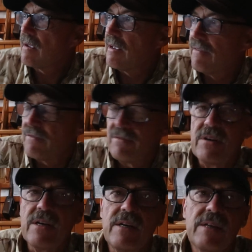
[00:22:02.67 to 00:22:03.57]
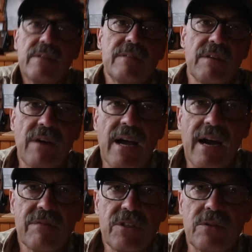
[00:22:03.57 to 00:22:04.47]
if I
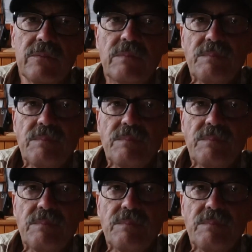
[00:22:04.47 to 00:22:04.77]
have to.